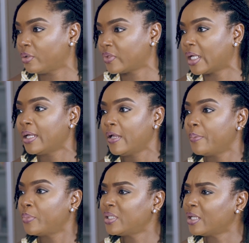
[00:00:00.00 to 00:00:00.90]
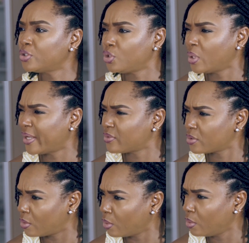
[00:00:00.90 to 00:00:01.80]
of that. But now, do you have to
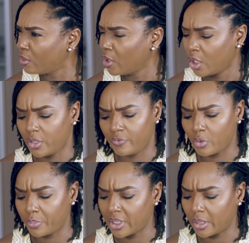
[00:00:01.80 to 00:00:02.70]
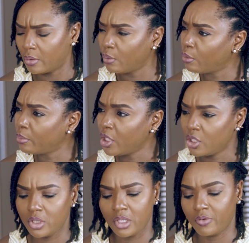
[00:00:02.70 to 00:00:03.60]
go? You've not been at home.
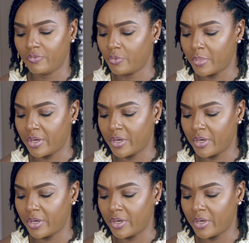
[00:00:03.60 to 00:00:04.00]
You didn't come for my